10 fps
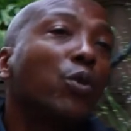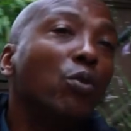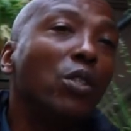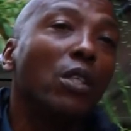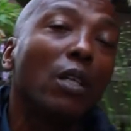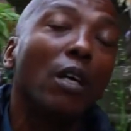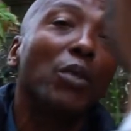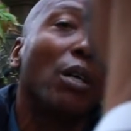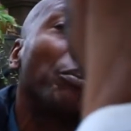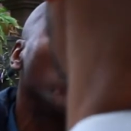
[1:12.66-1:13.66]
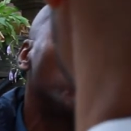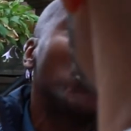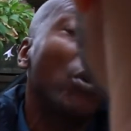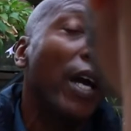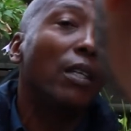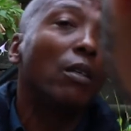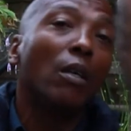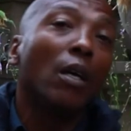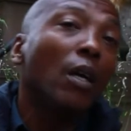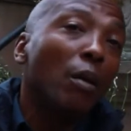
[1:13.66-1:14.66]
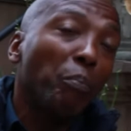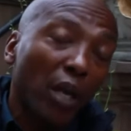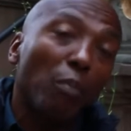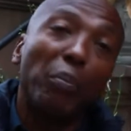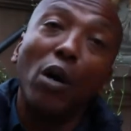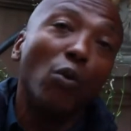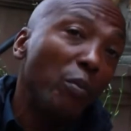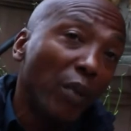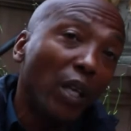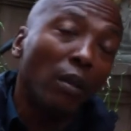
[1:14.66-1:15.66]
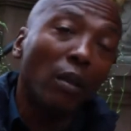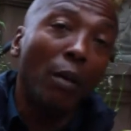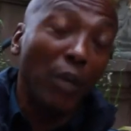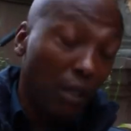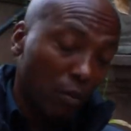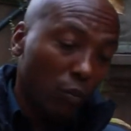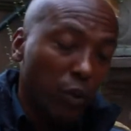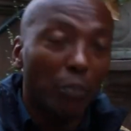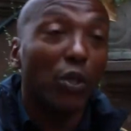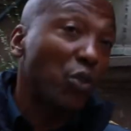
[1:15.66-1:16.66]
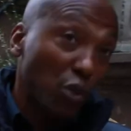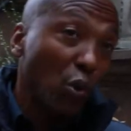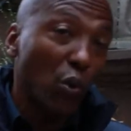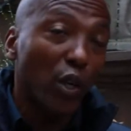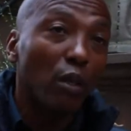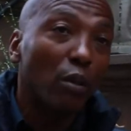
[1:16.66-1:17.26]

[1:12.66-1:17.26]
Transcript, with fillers: you just coming up here trying to pick a bone with me. I mean, with Mr. Stewart.